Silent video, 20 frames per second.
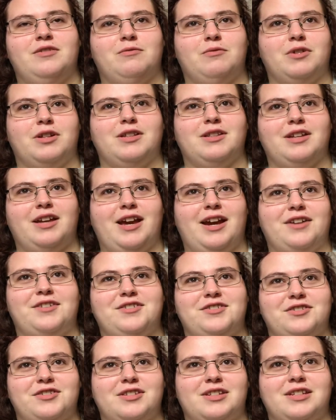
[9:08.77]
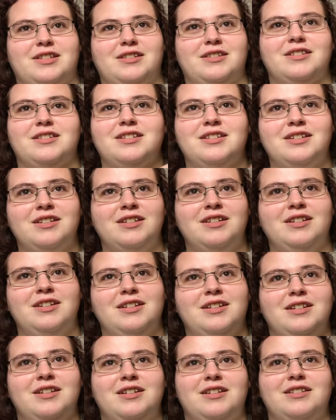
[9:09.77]
one of the actors didn't
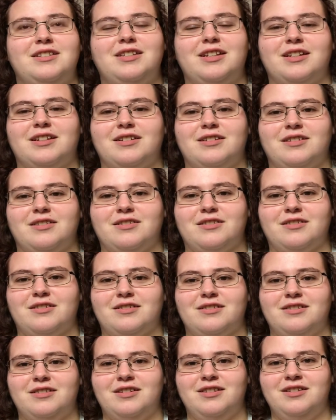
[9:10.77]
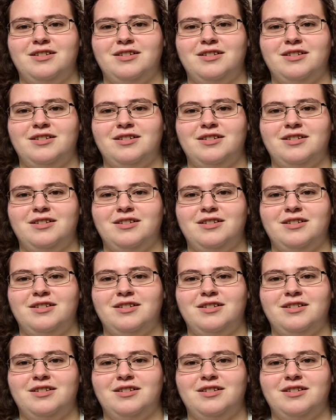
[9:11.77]
take another